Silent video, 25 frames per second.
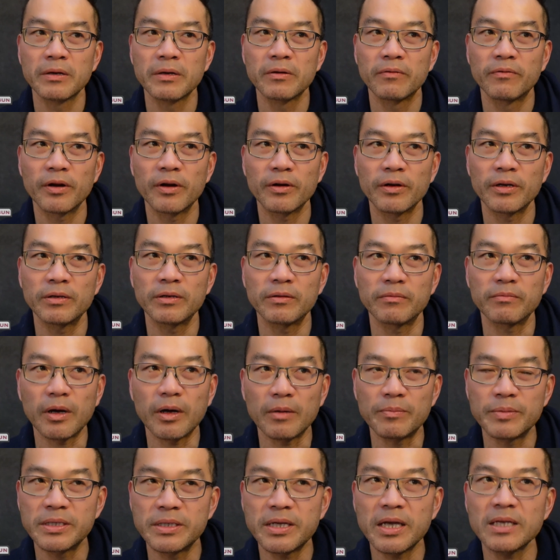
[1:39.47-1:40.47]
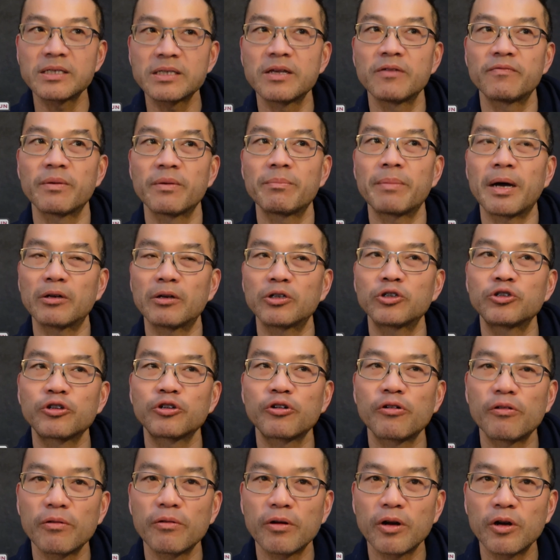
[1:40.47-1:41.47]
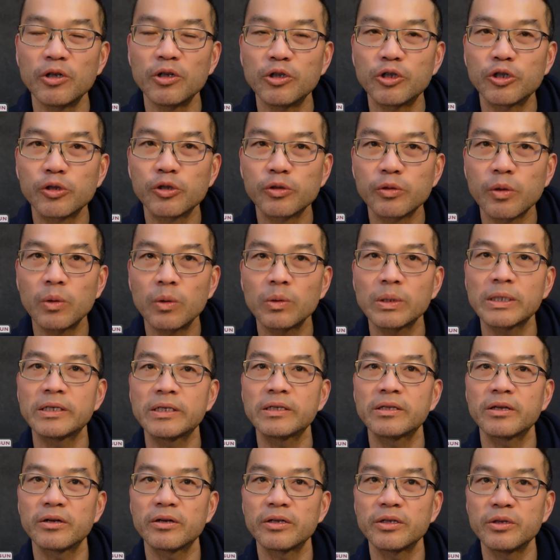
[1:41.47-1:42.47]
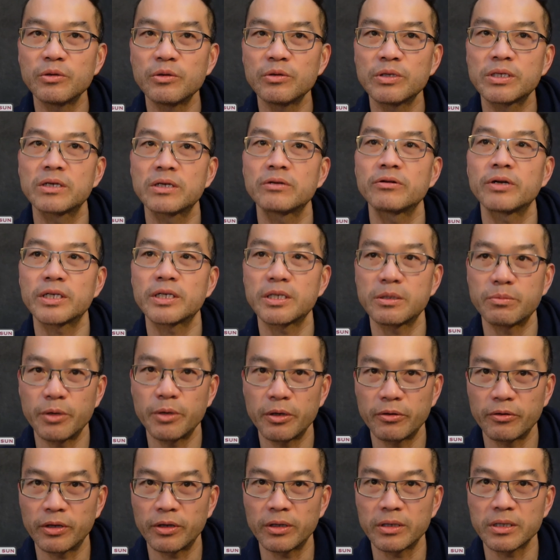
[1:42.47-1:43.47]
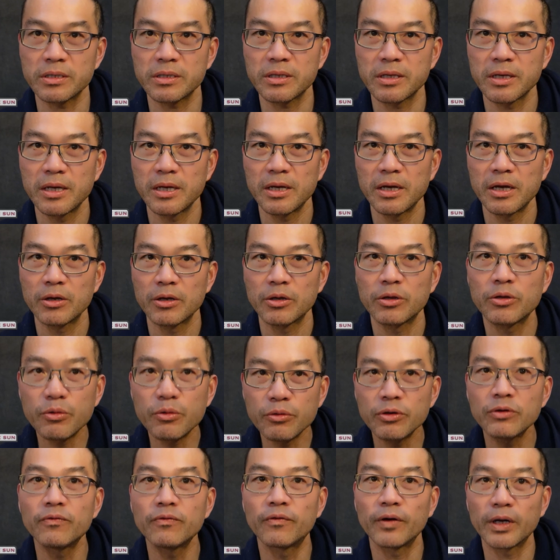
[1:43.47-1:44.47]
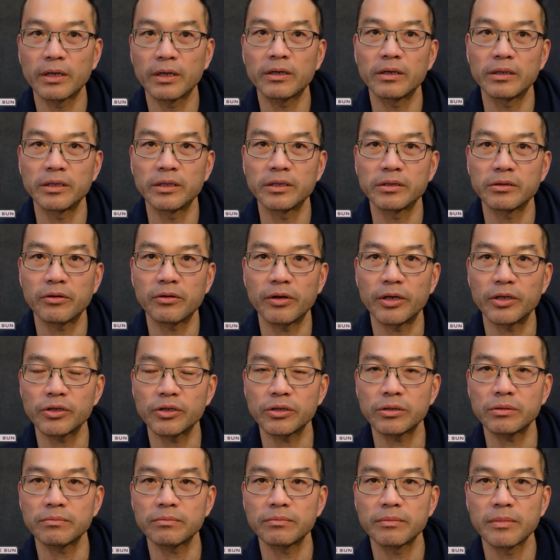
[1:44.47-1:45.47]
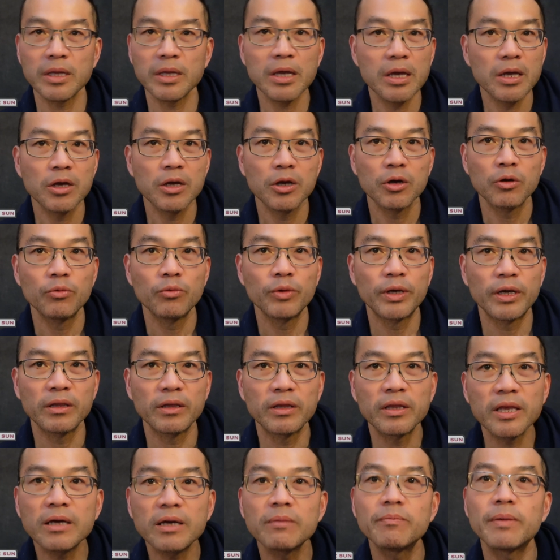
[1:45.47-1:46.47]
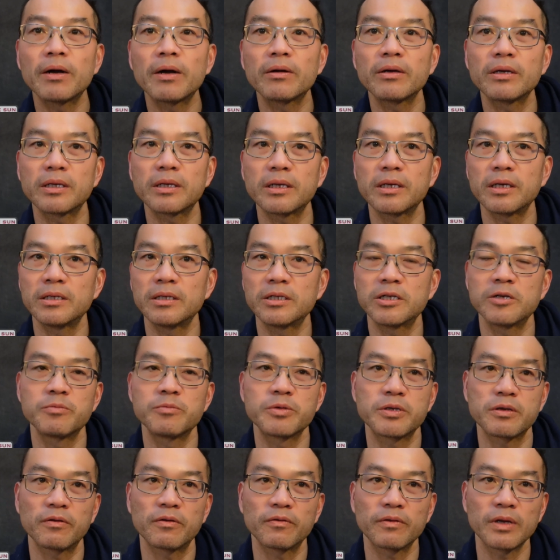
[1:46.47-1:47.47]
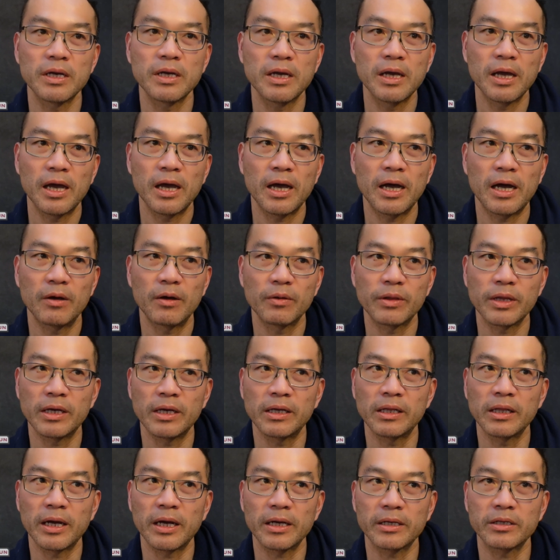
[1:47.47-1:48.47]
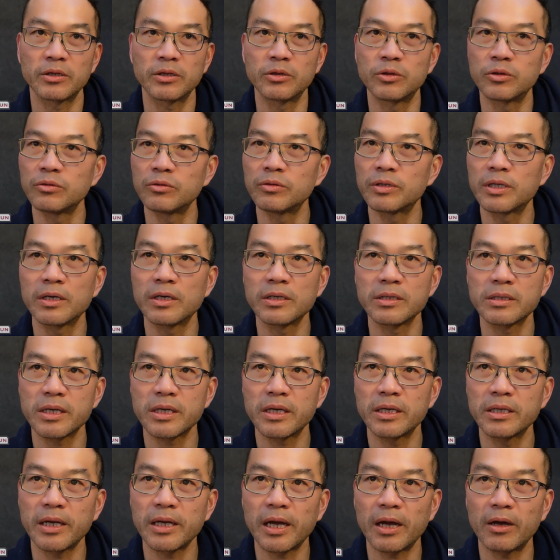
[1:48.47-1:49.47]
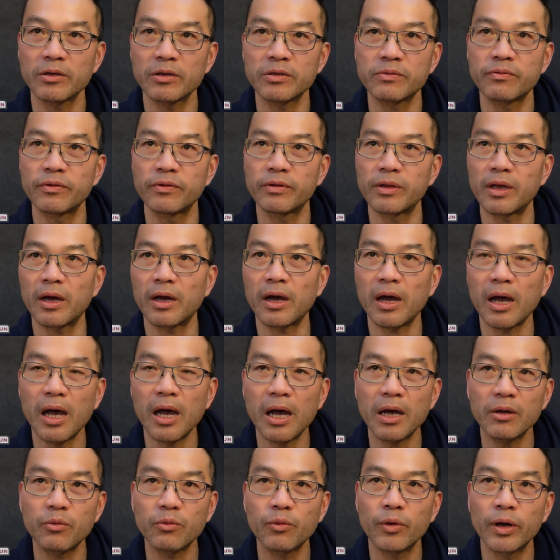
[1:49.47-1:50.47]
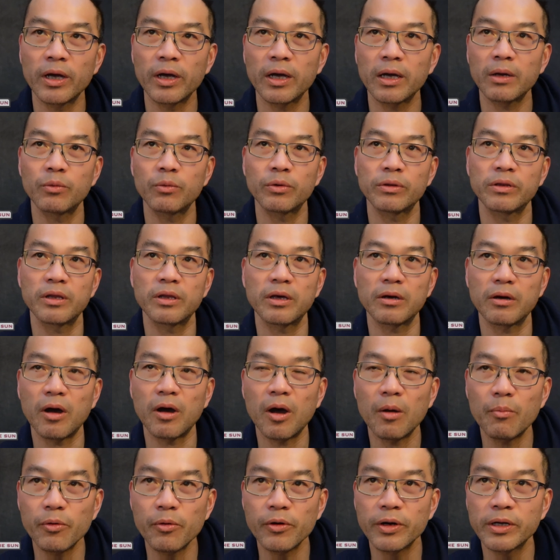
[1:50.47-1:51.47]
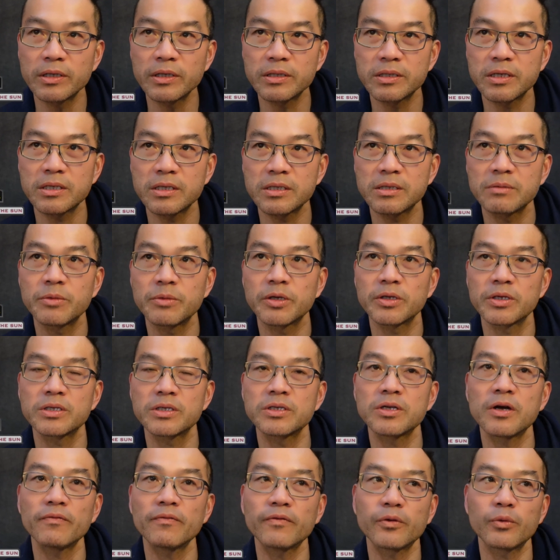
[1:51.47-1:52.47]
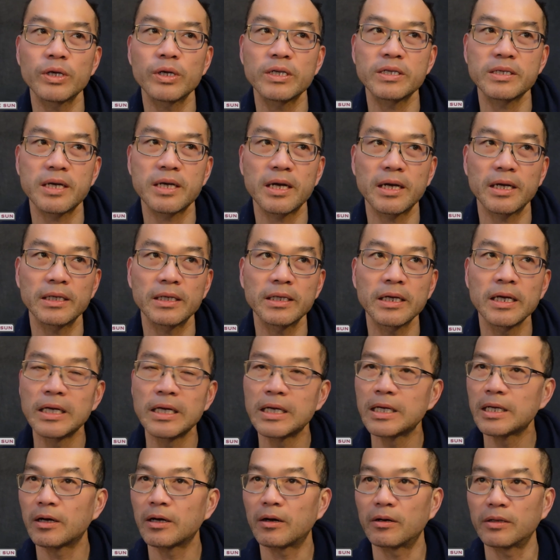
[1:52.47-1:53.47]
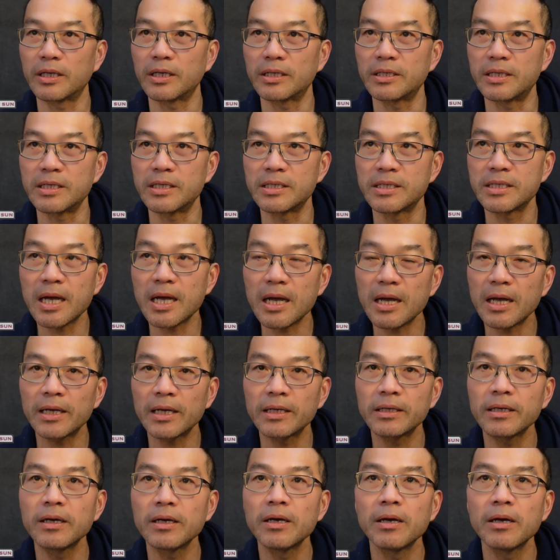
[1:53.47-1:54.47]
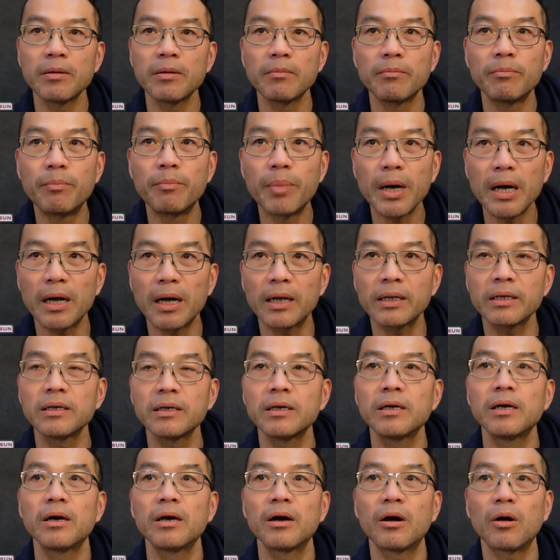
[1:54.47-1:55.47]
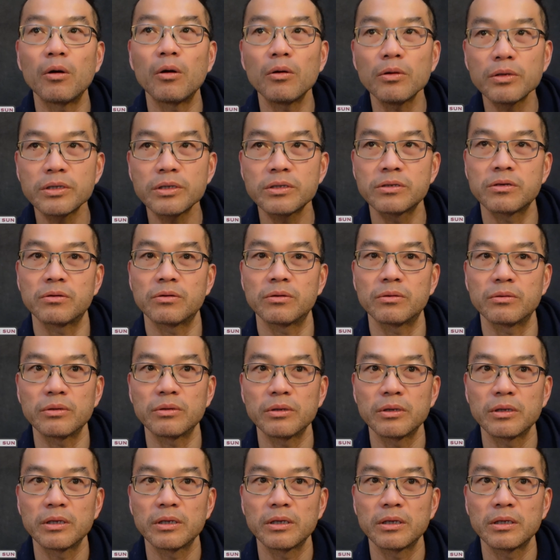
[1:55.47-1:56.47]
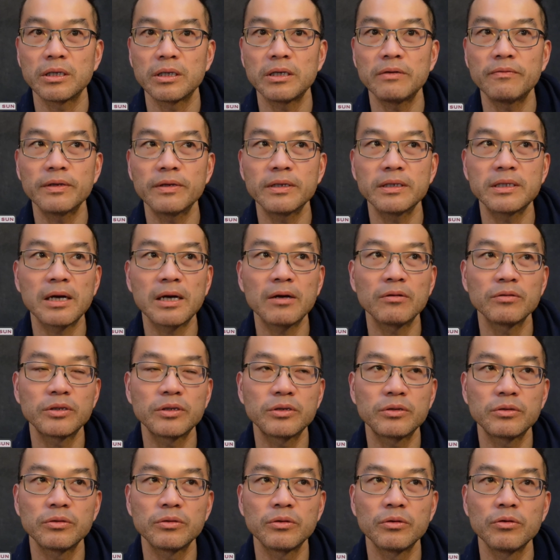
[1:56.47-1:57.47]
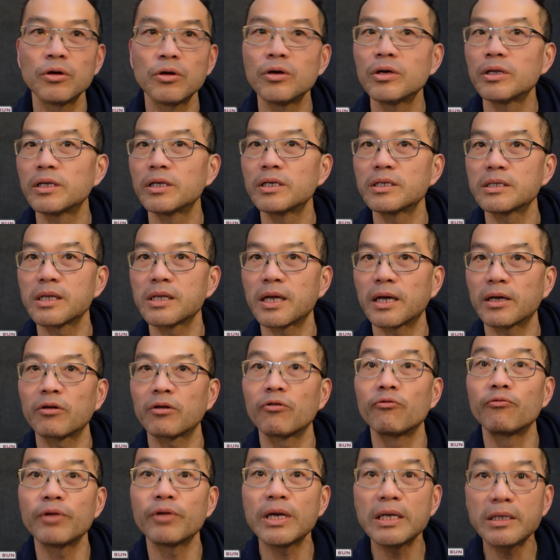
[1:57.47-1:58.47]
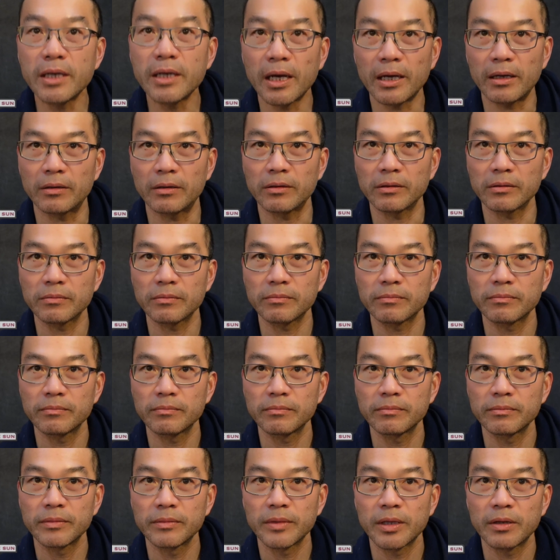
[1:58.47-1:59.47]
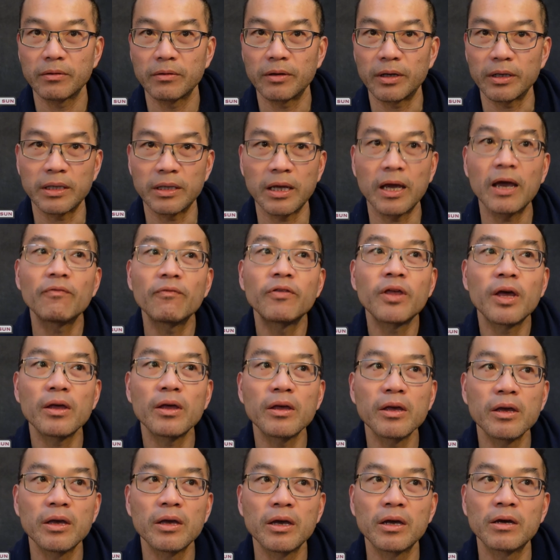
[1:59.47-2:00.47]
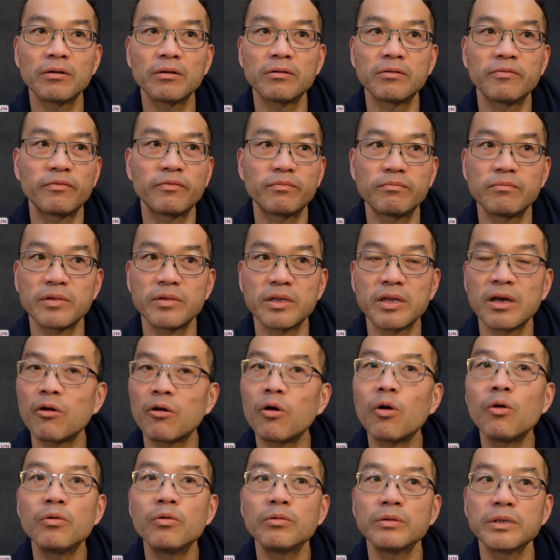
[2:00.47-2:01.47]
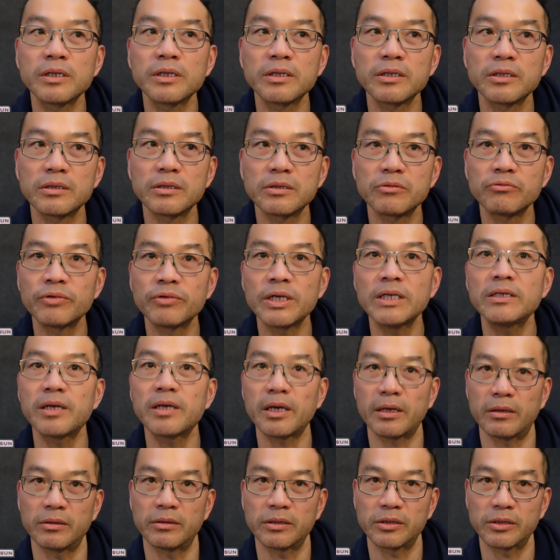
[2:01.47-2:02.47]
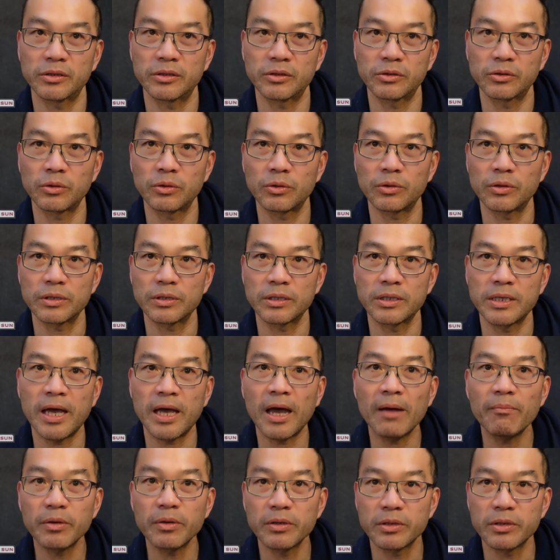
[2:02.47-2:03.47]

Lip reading: very obsessive about controlling their user experience through vertical integration. We can think about it in terms of how they like to do things in-house with their hardware, with their operating system on the software side, on the design, but also even down to things like retail, right? They have their own retail stores, the Apple